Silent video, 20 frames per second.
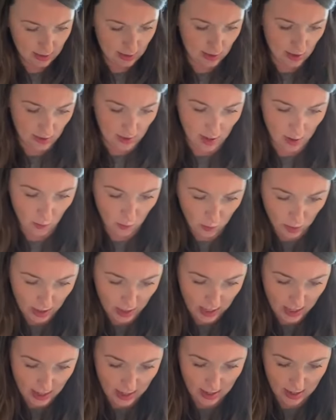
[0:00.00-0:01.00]
so that
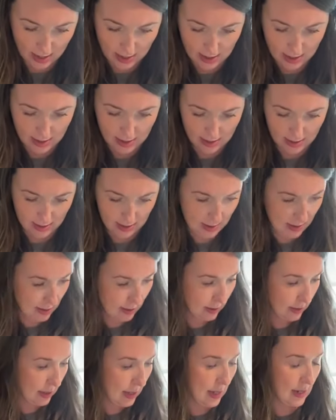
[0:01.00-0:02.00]
we
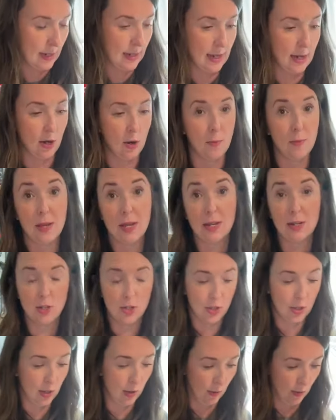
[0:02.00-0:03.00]
can get them
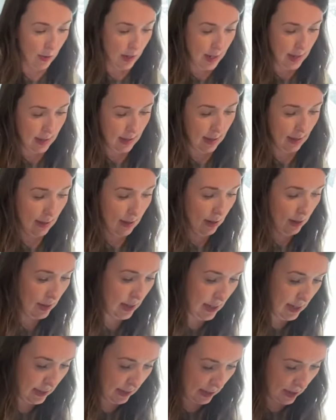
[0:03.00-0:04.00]
into the wreath a
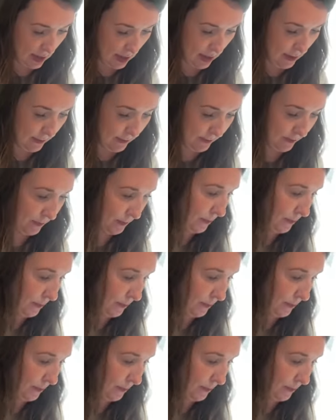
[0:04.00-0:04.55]
little easier.